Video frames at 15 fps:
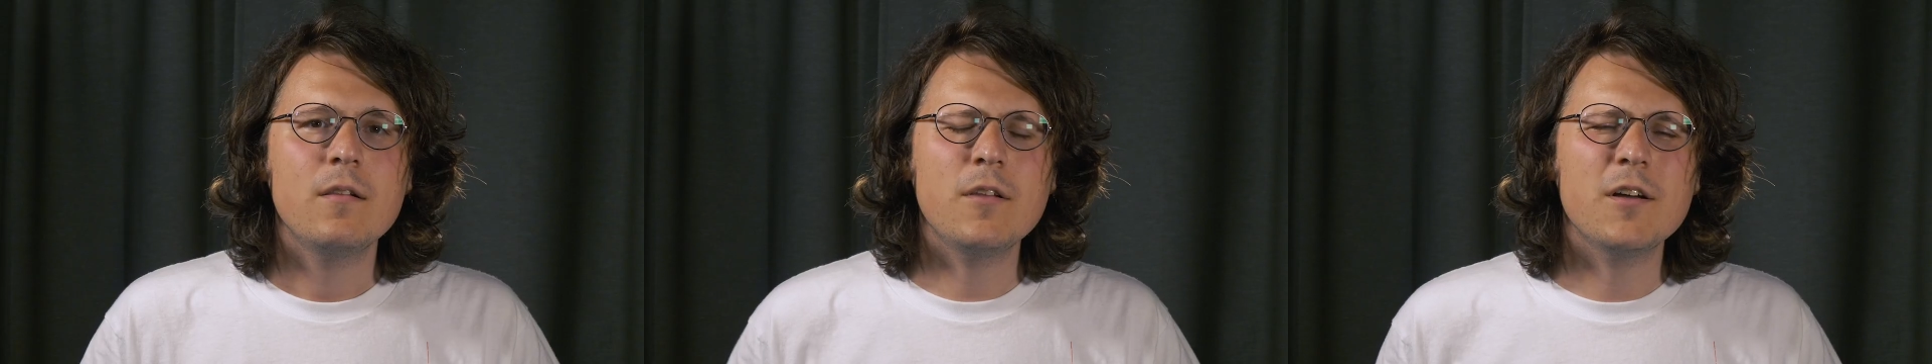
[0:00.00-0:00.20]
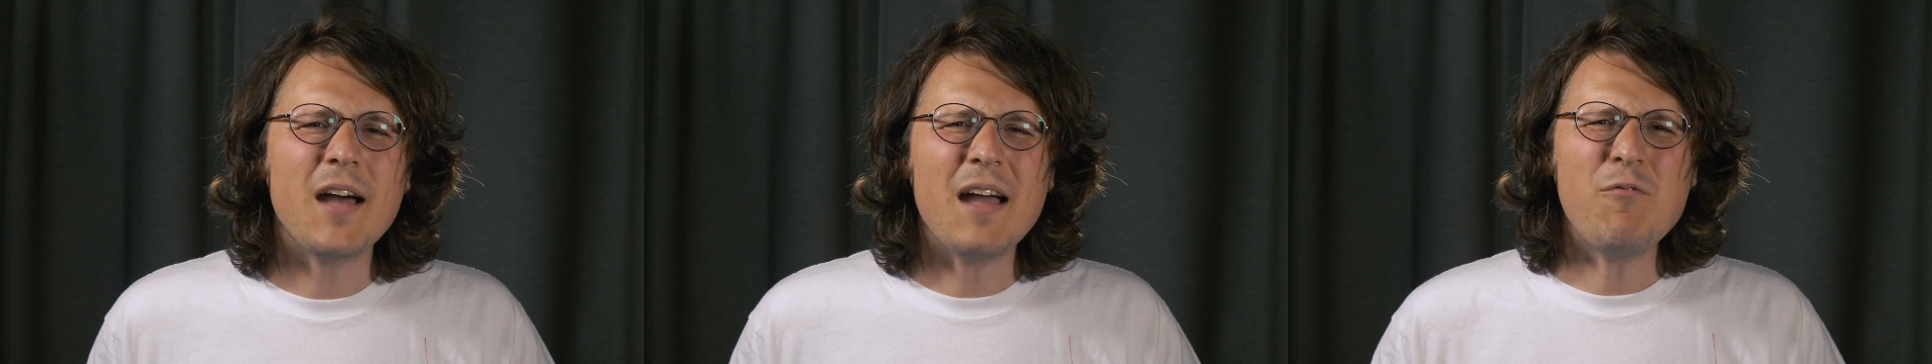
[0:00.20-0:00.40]

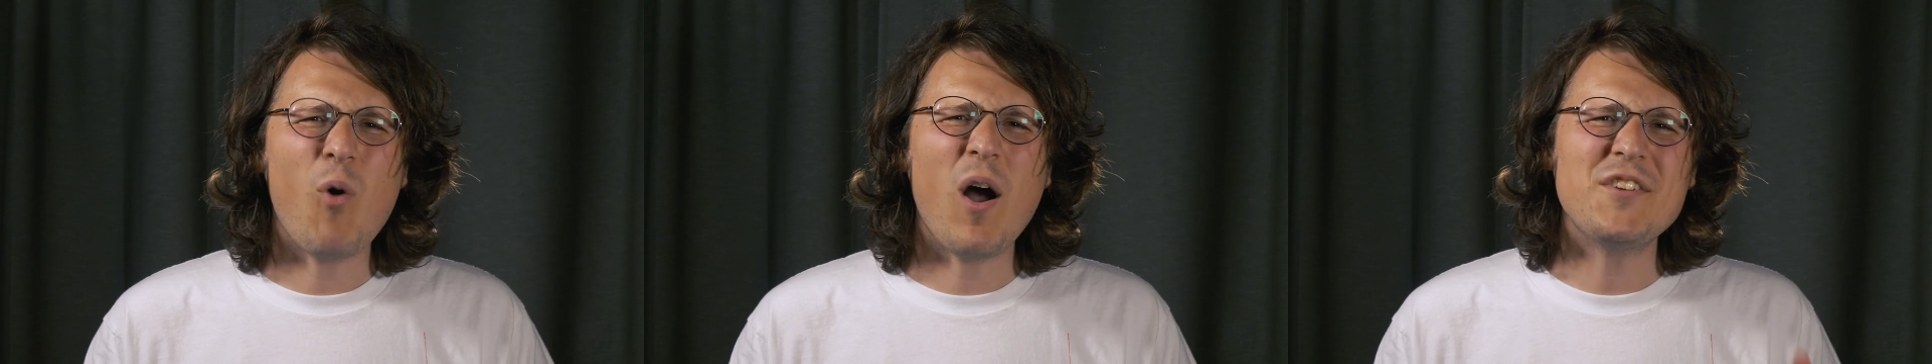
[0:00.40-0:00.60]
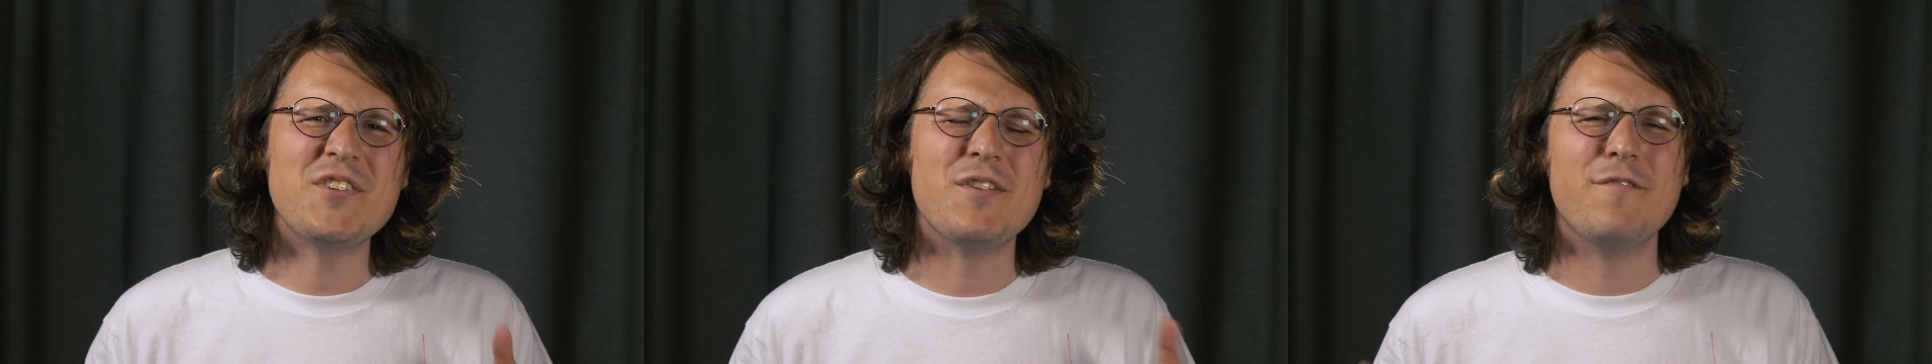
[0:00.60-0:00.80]
Look, I've
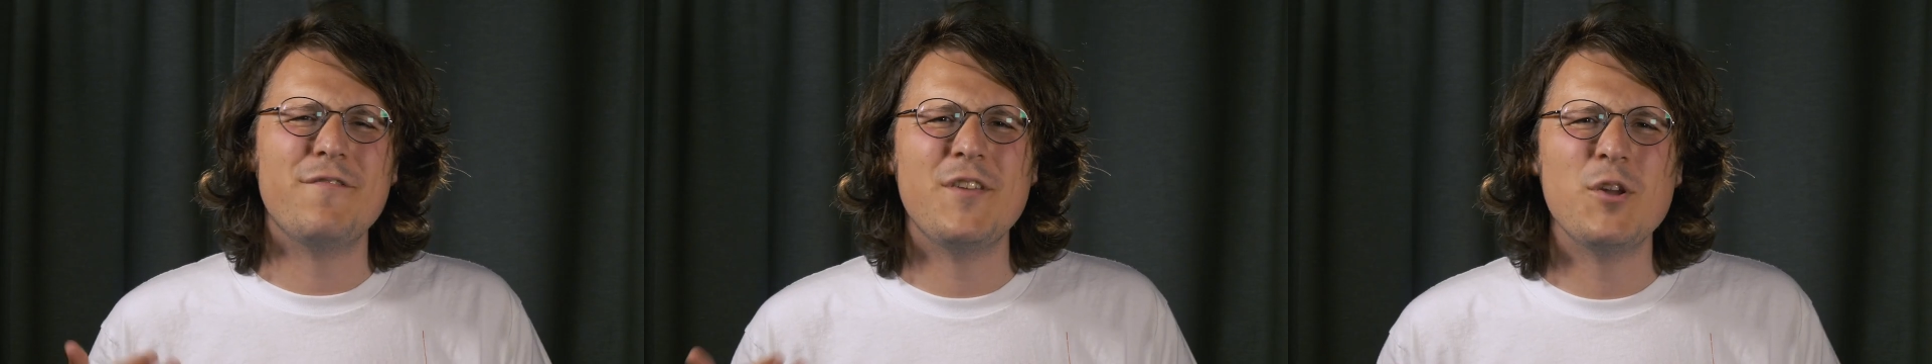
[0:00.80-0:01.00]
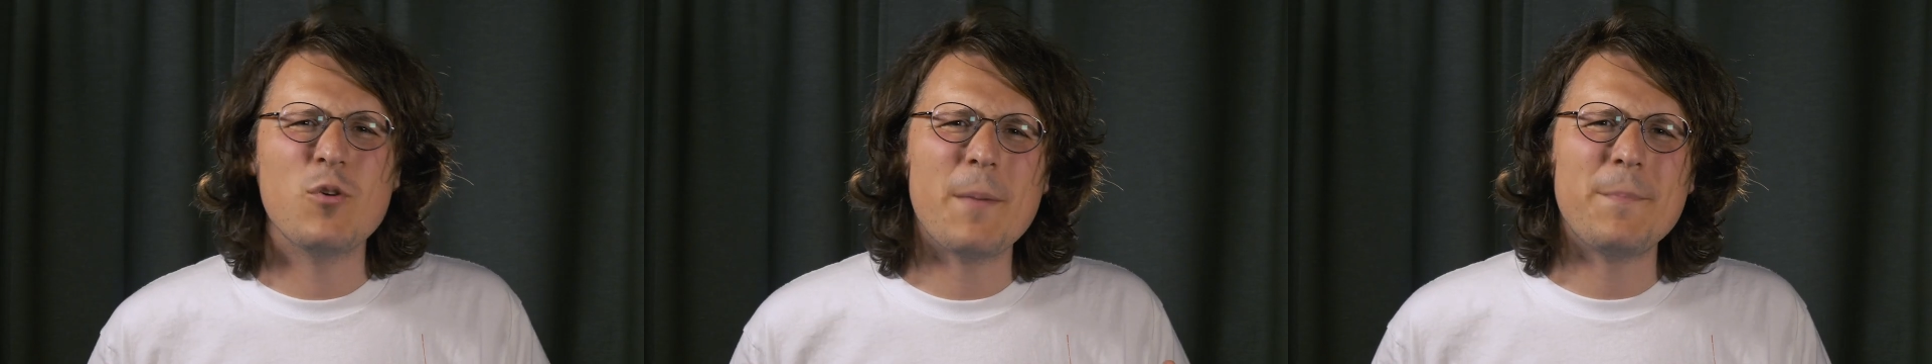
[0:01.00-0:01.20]
watched a
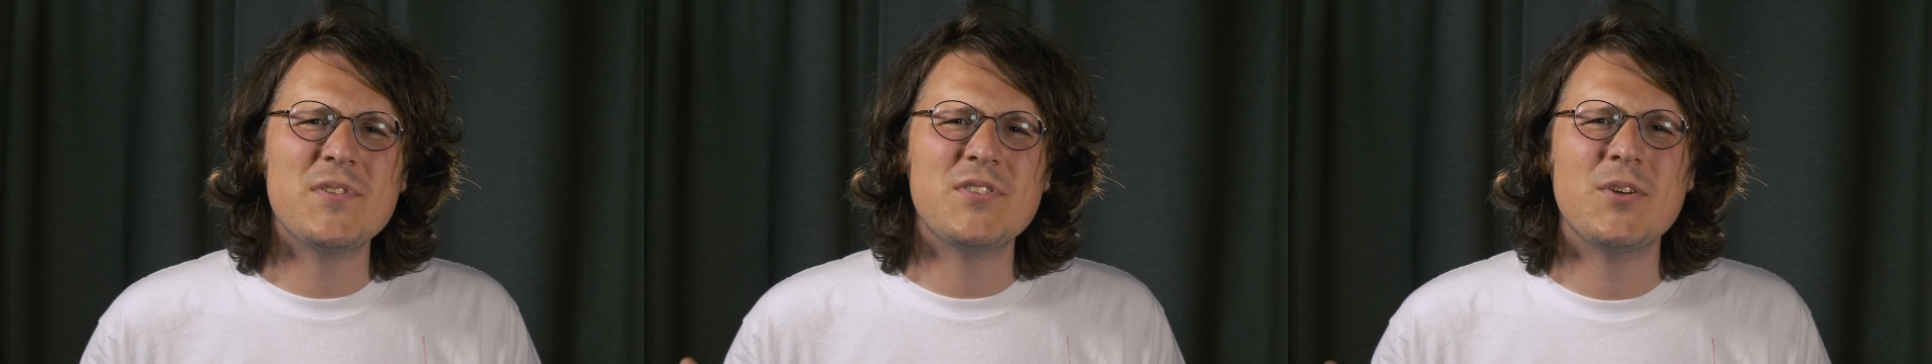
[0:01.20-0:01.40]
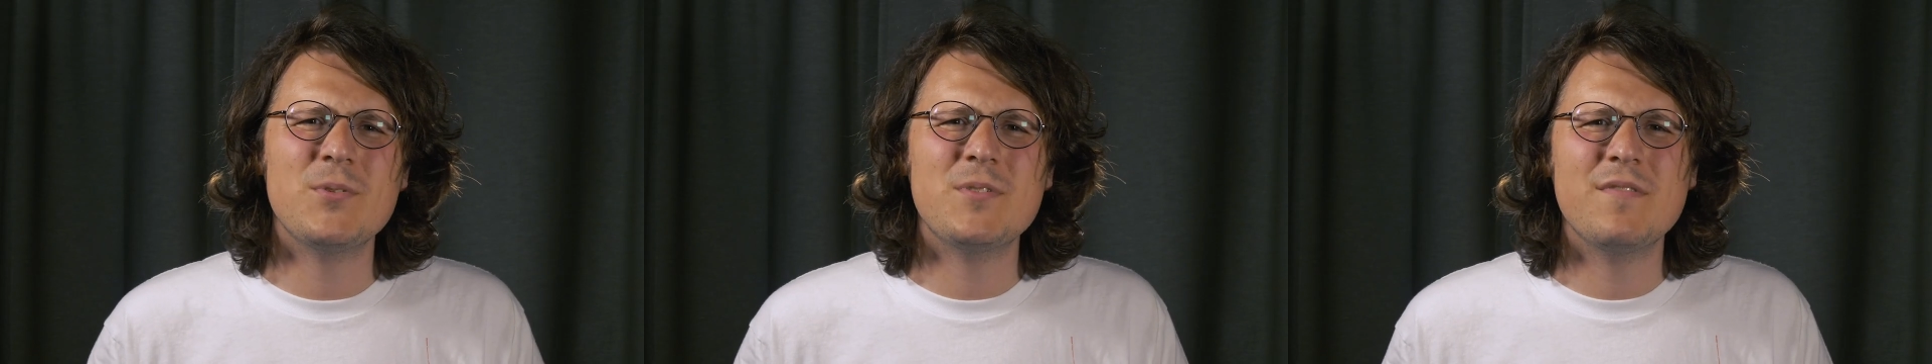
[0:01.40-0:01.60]
few
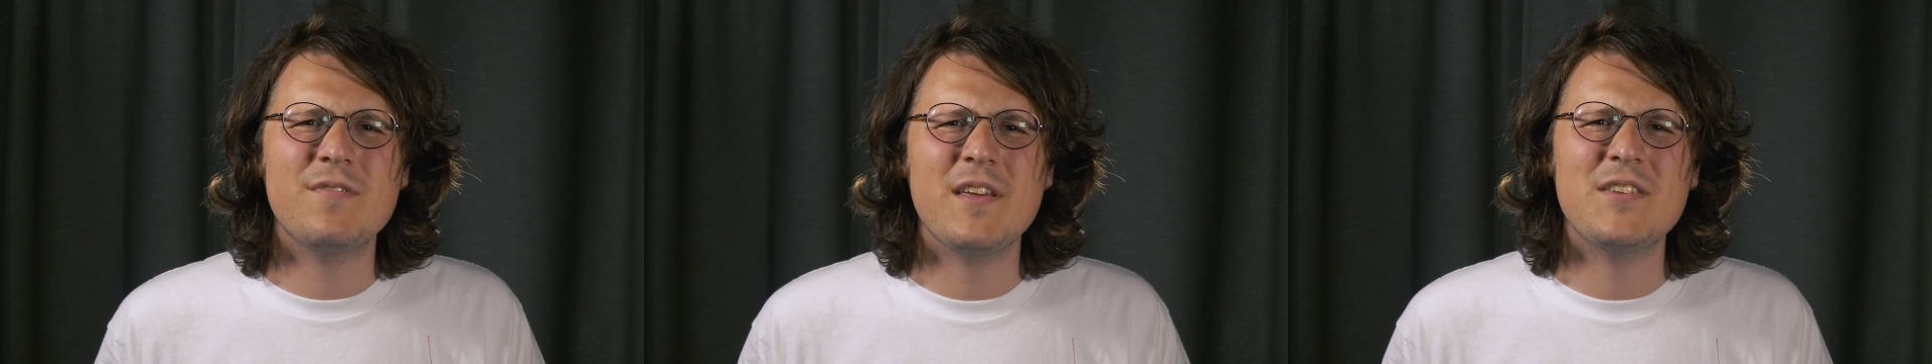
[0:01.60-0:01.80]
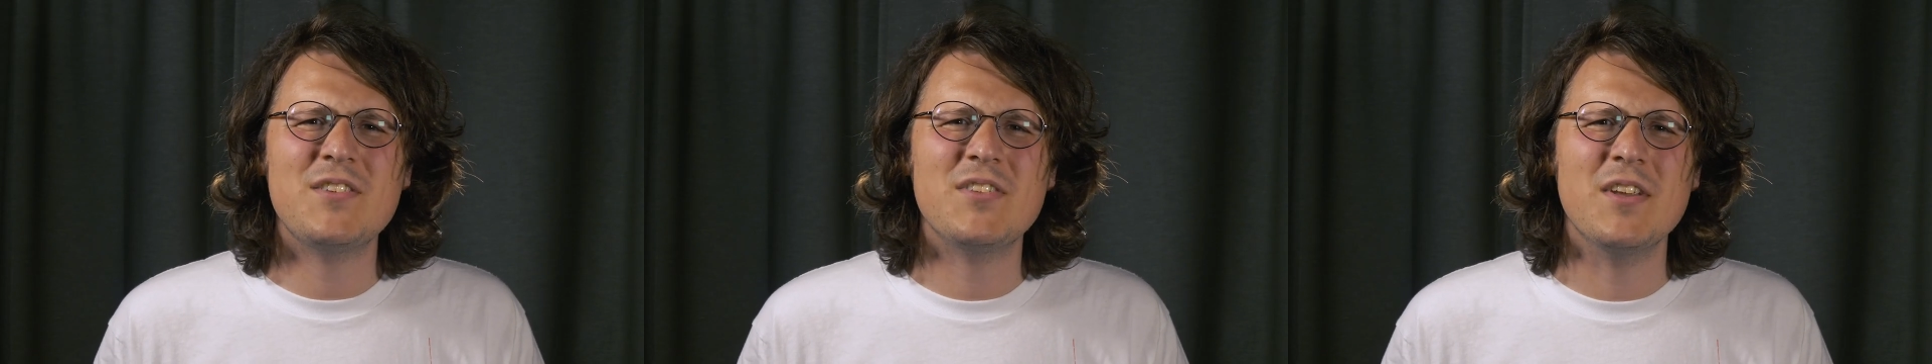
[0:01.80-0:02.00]
episodes of
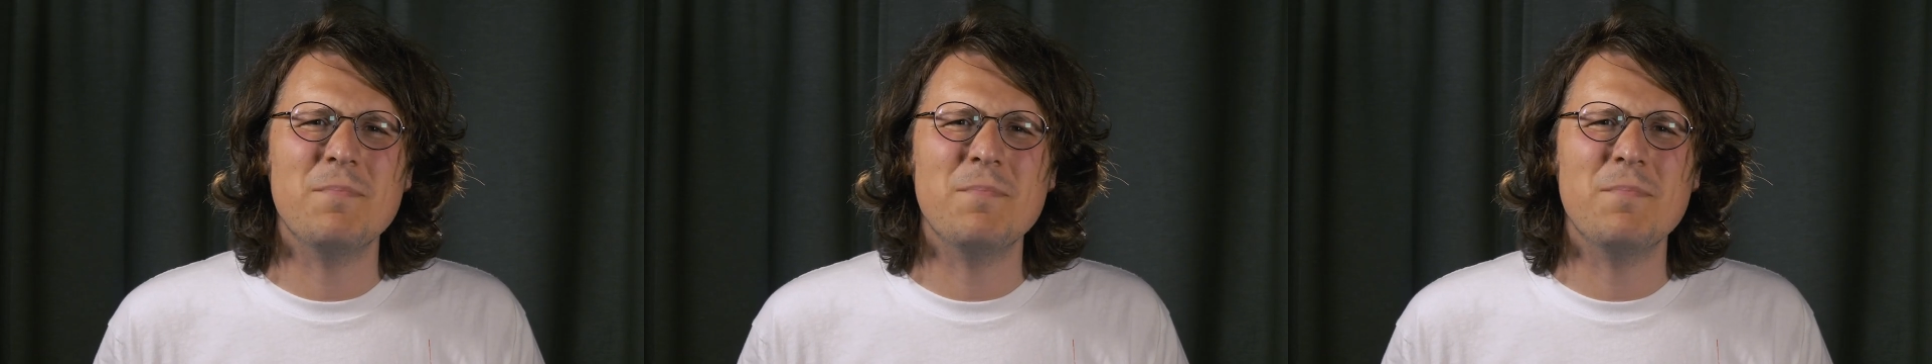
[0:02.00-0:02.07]
this,